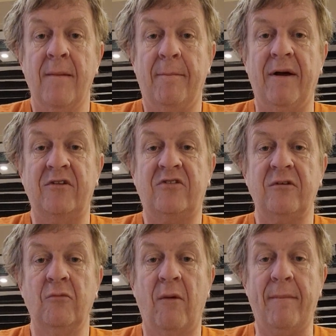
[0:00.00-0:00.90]
But
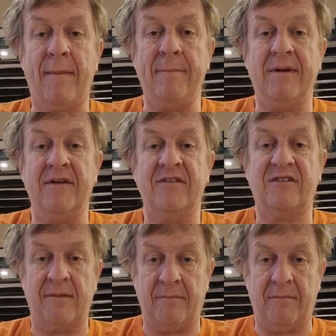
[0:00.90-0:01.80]
remember,
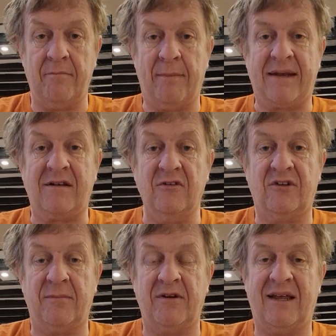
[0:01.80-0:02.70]
mental
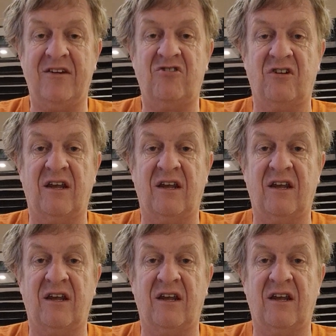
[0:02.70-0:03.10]
stimulation